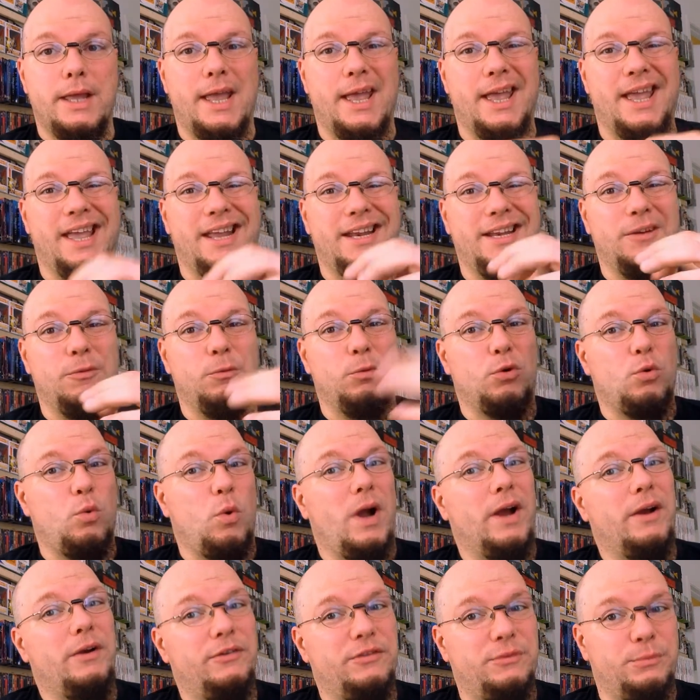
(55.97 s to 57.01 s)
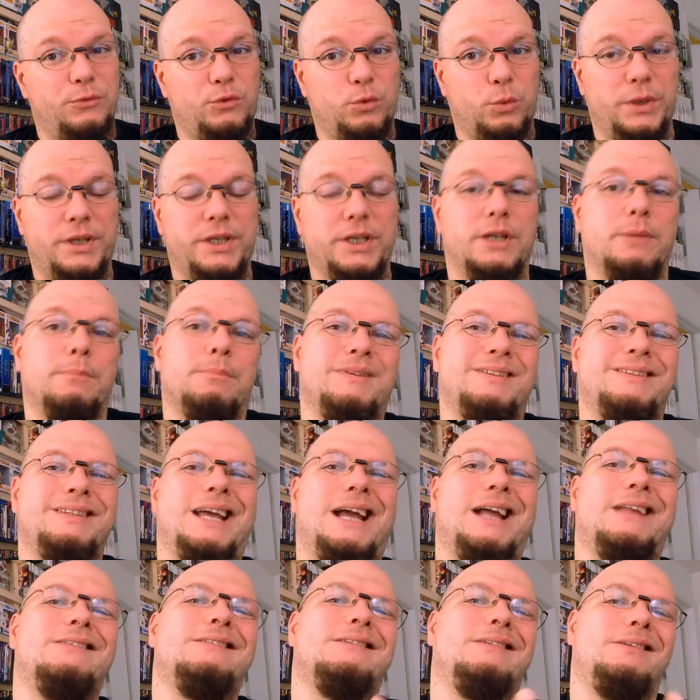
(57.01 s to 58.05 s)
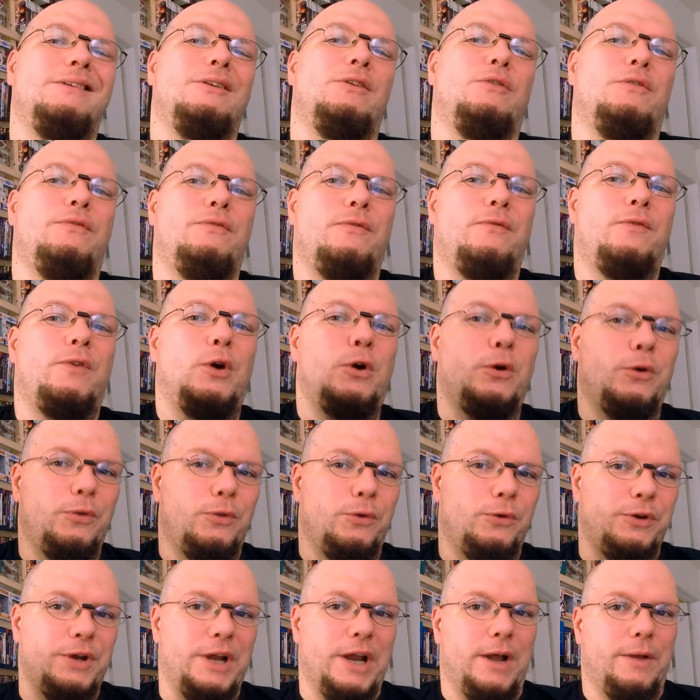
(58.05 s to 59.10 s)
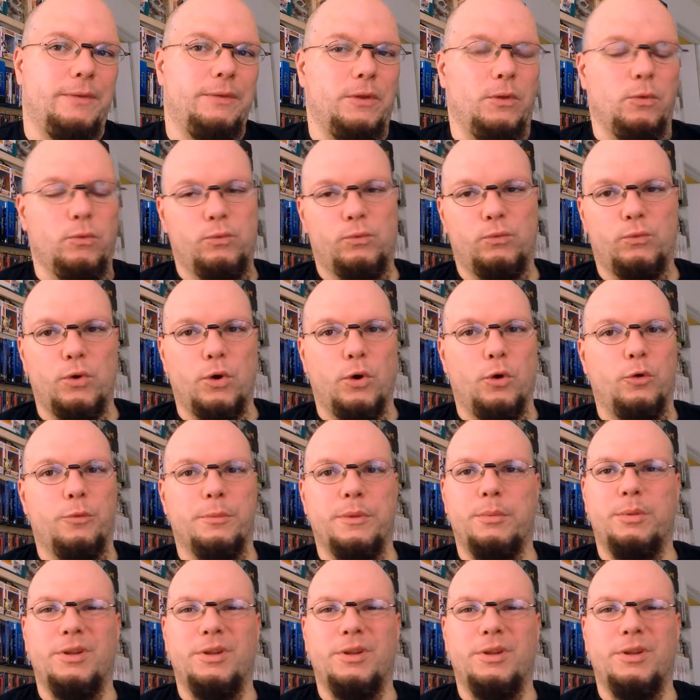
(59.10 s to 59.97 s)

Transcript: and it requires some tweaking, but that's a little further down the road,